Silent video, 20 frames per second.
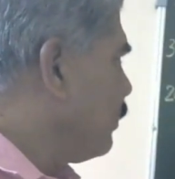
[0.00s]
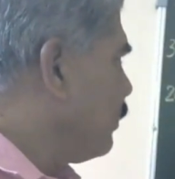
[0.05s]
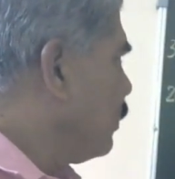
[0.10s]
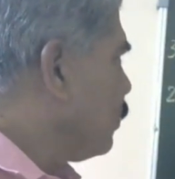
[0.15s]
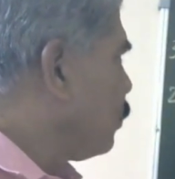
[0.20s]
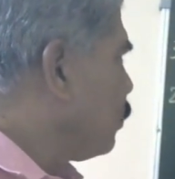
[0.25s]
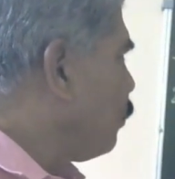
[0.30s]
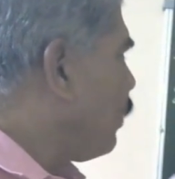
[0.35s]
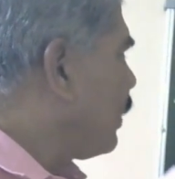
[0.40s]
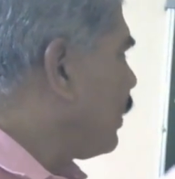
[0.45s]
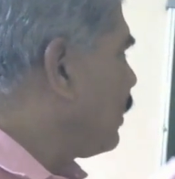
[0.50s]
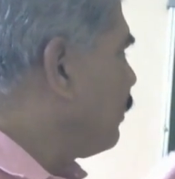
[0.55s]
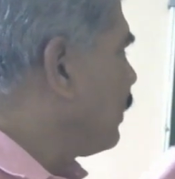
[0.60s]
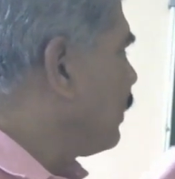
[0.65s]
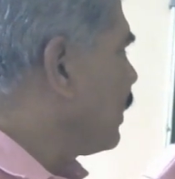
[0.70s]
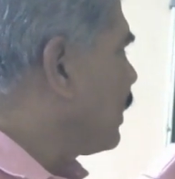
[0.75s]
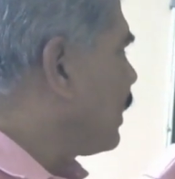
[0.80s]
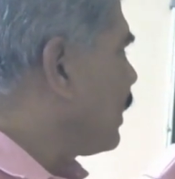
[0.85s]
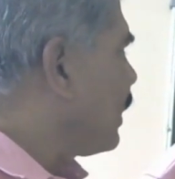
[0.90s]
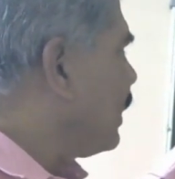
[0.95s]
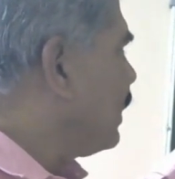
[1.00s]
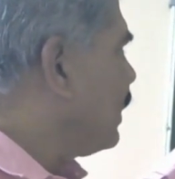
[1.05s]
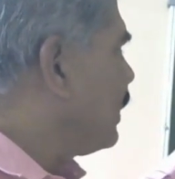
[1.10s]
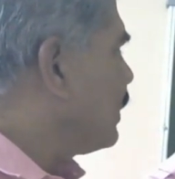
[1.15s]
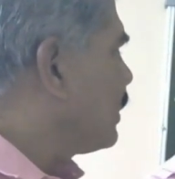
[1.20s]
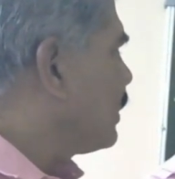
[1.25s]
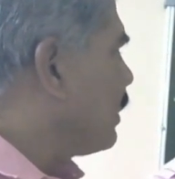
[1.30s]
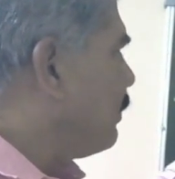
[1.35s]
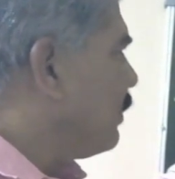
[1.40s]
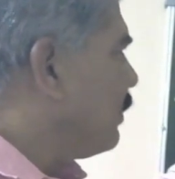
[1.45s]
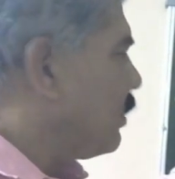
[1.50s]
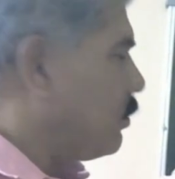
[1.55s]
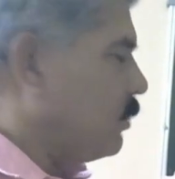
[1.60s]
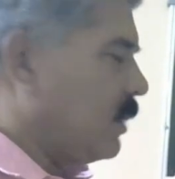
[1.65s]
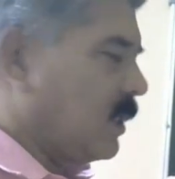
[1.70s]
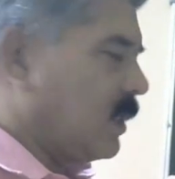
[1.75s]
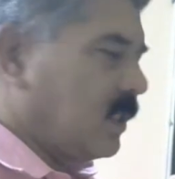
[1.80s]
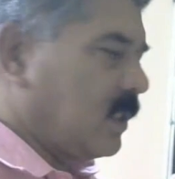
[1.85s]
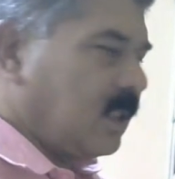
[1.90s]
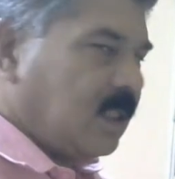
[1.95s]
So whatever current is coming
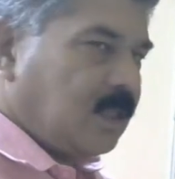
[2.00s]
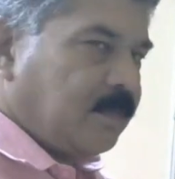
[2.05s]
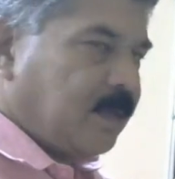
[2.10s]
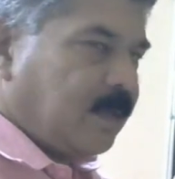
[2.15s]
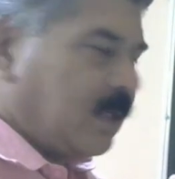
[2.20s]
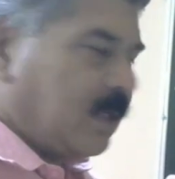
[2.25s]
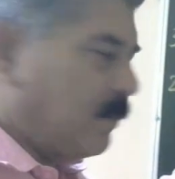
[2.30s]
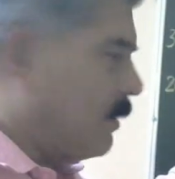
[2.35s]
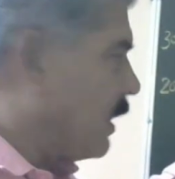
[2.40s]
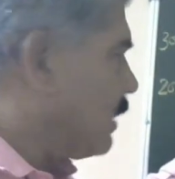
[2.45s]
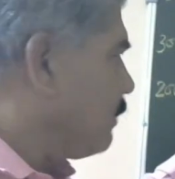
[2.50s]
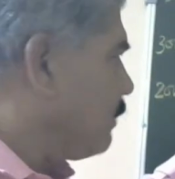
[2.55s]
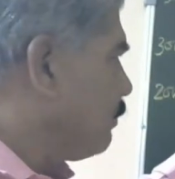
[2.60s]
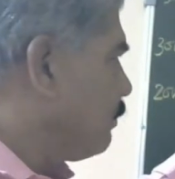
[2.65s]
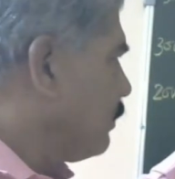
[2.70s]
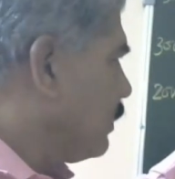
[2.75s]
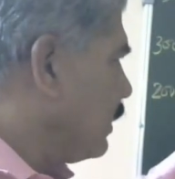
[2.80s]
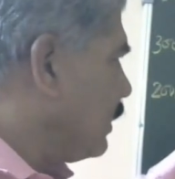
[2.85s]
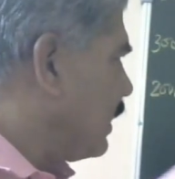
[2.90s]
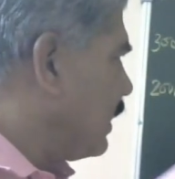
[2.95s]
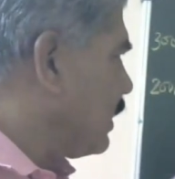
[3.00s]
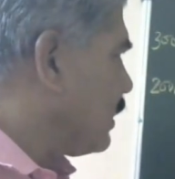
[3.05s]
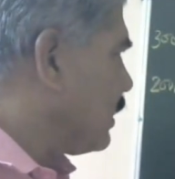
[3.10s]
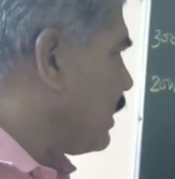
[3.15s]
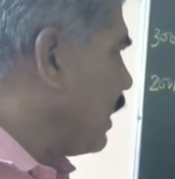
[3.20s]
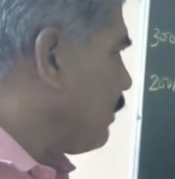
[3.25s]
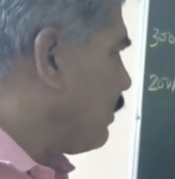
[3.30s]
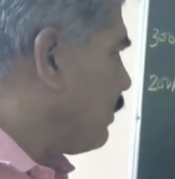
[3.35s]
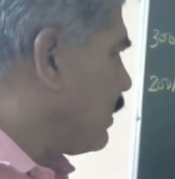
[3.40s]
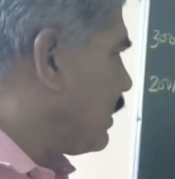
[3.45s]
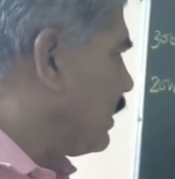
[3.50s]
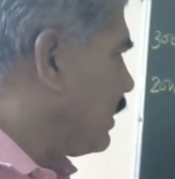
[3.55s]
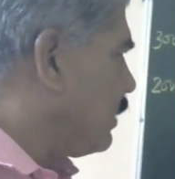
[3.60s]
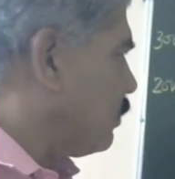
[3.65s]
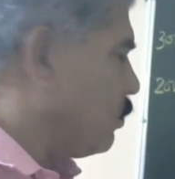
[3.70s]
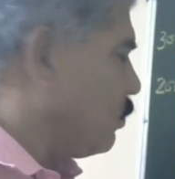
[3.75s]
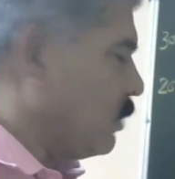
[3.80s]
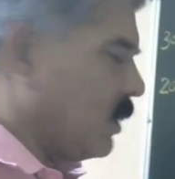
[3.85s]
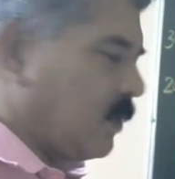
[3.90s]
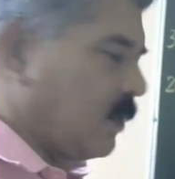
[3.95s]
to this bus bar, that is diverted
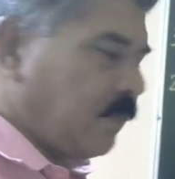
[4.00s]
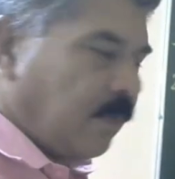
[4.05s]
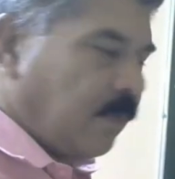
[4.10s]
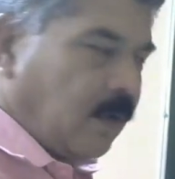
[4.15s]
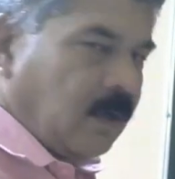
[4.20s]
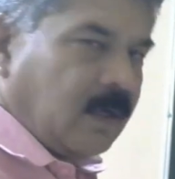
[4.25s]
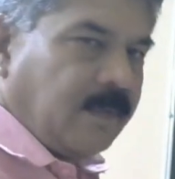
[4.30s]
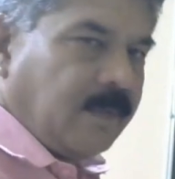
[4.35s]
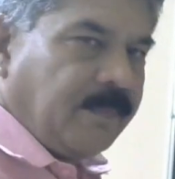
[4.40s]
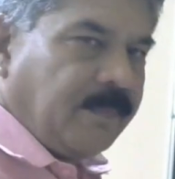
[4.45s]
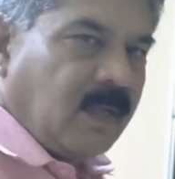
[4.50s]
to this fault.